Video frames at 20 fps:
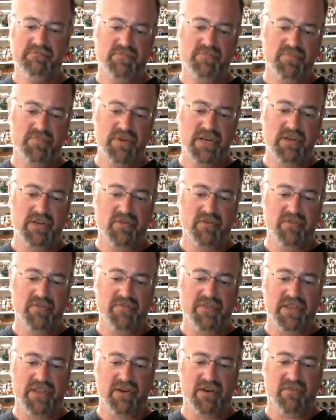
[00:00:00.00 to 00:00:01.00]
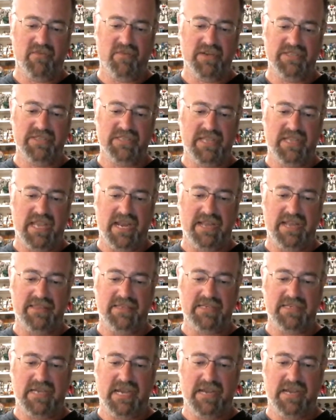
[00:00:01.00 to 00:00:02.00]
Pretty cool figure, once again, at the
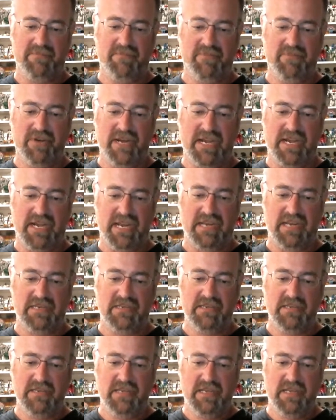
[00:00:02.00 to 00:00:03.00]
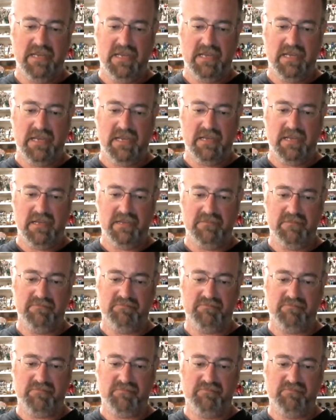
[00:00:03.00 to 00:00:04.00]
time. Pretty neat.
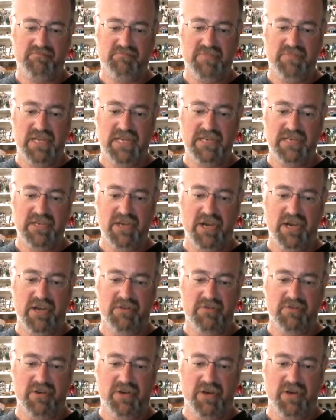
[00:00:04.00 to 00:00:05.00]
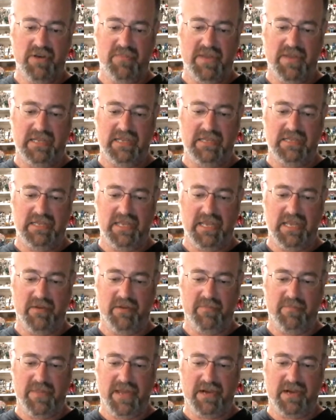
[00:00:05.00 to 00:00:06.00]
But, could have been a little
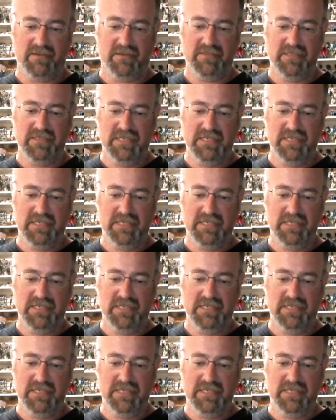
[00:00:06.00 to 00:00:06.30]
better.